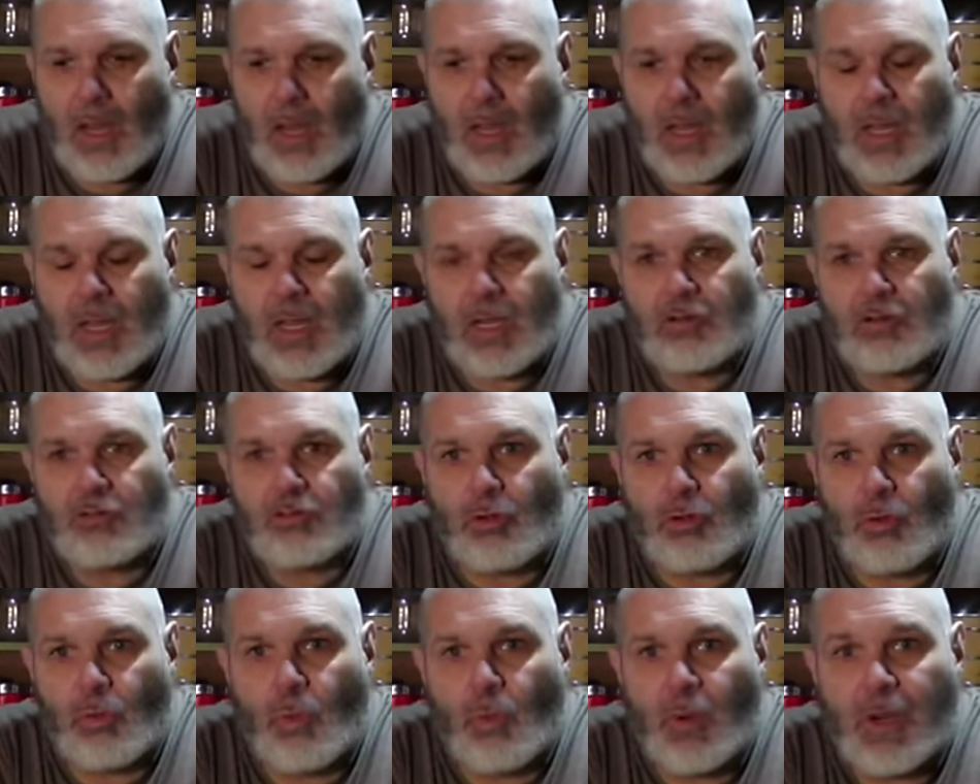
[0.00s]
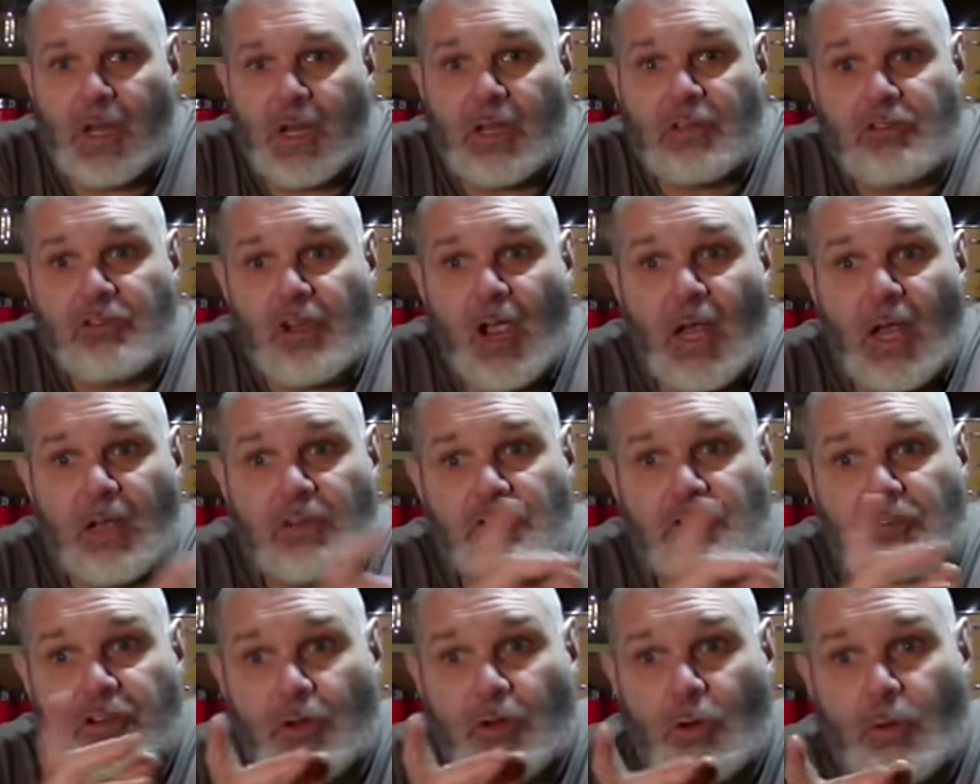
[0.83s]
is when I
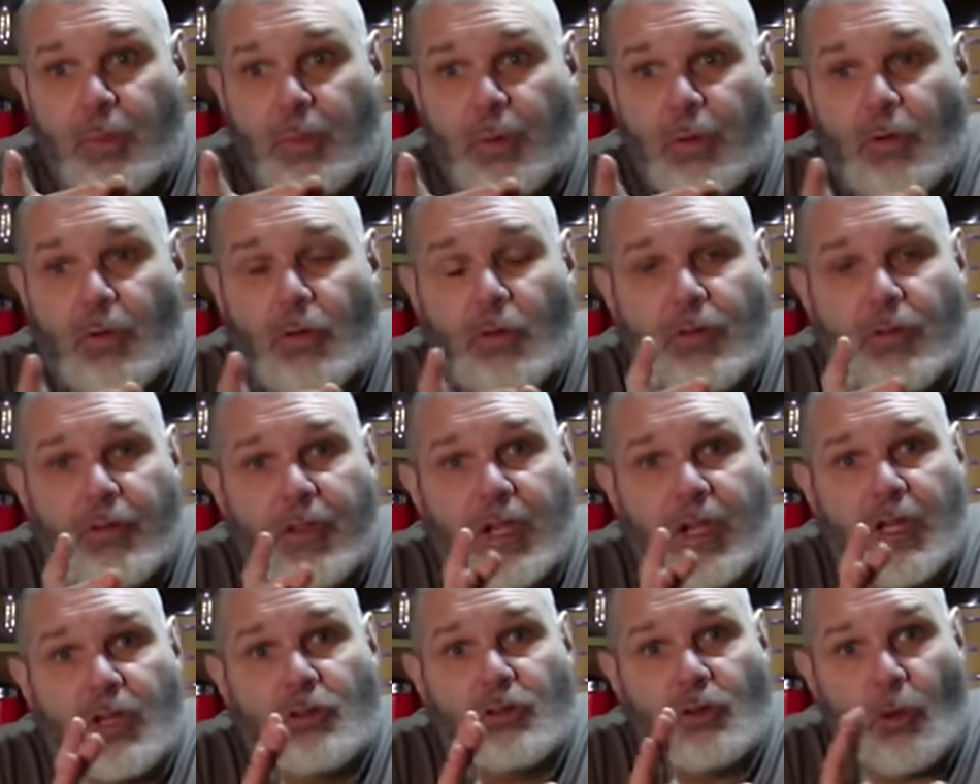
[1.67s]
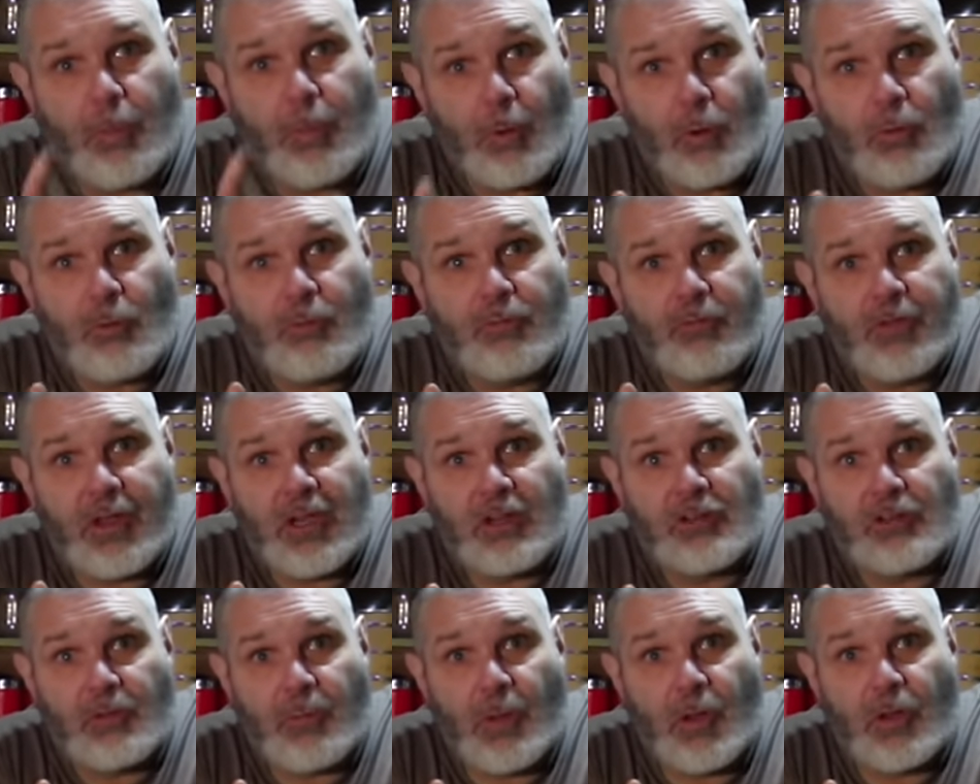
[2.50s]
charged up the double
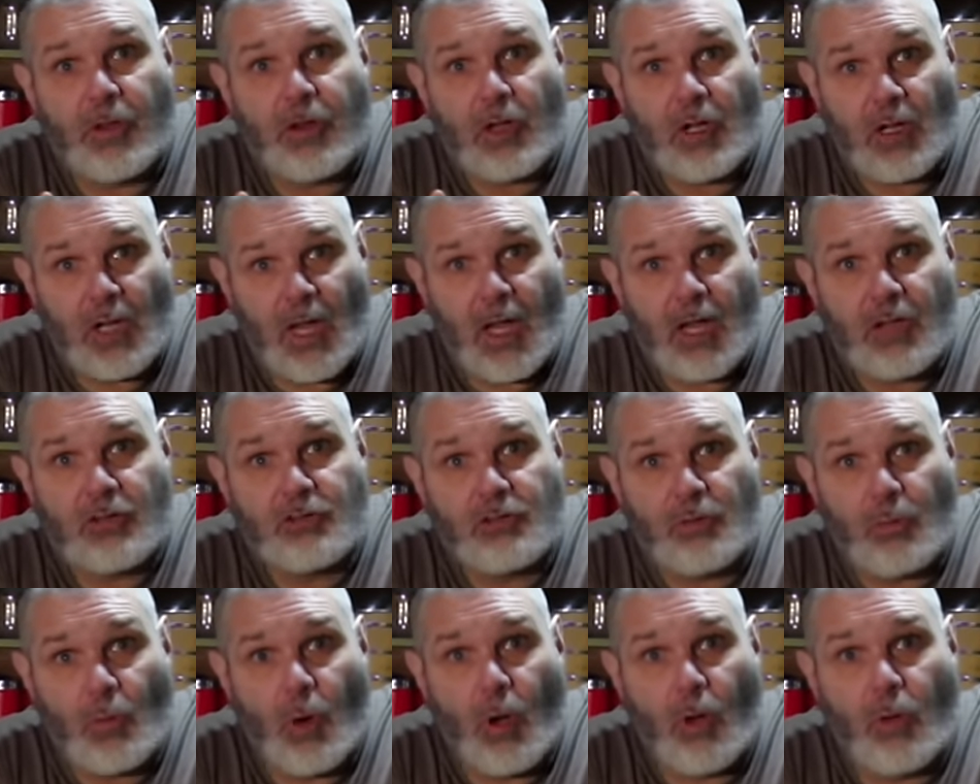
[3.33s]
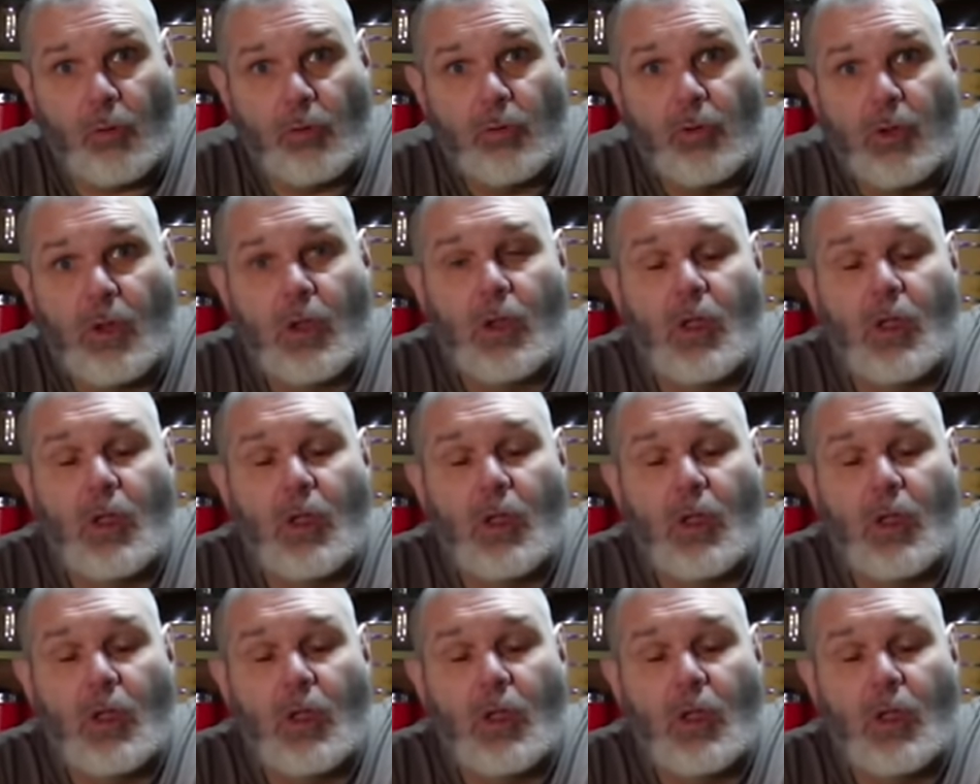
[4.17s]
VTOMAN, the larger one,